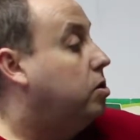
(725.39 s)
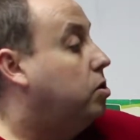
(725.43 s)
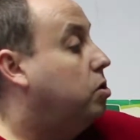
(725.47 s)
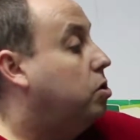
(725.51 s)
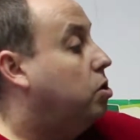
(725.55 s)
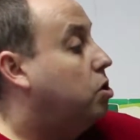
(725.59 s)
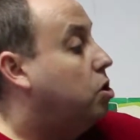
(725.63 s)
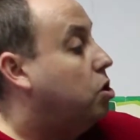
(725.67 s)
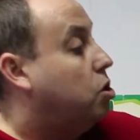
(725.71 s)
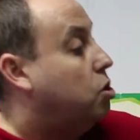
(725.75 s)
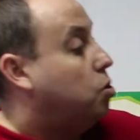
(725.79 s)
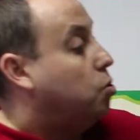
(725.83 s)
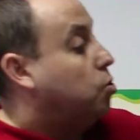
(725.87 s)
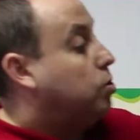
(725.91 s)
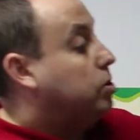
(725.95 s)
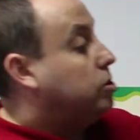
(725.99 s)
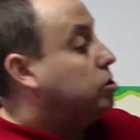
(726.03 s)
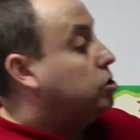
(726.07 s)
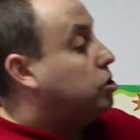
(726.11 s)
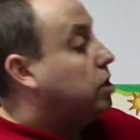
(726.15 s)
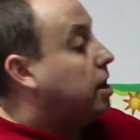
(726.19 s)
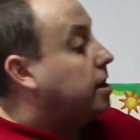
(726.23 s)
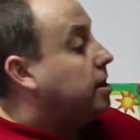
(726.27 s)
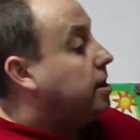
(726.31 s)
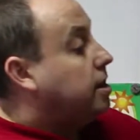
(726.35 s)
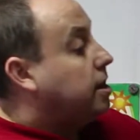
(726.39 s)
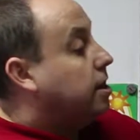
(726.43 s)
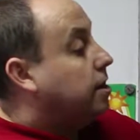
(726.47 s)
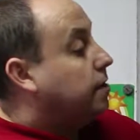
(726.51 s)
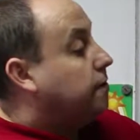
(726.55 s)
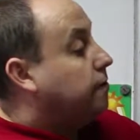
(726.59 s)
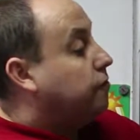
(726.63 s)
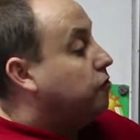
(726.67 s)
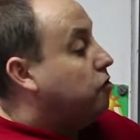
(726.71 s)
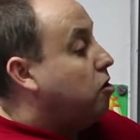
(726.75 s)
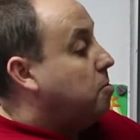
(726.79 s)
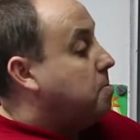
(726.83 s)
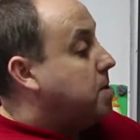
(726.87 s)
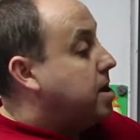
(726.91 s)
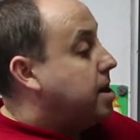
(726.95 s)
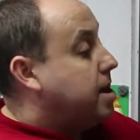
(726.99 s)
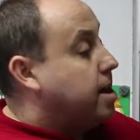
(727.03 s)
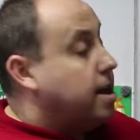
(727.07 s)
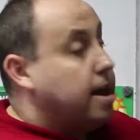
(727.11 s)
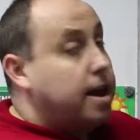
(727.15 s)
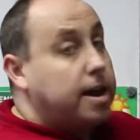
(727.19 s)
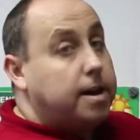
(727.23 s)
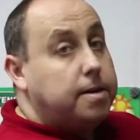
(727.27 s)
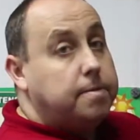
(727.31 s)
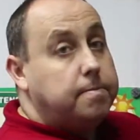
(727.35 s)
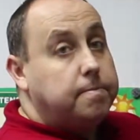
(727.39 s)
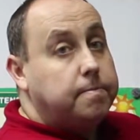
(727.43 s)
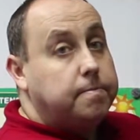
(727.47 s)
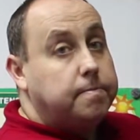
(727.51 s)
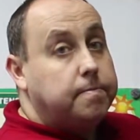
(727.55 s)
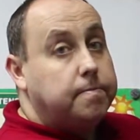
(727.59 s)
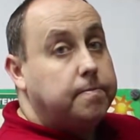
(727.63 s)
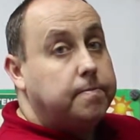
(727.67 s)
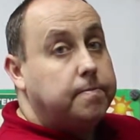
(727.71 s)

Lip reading: You take it from here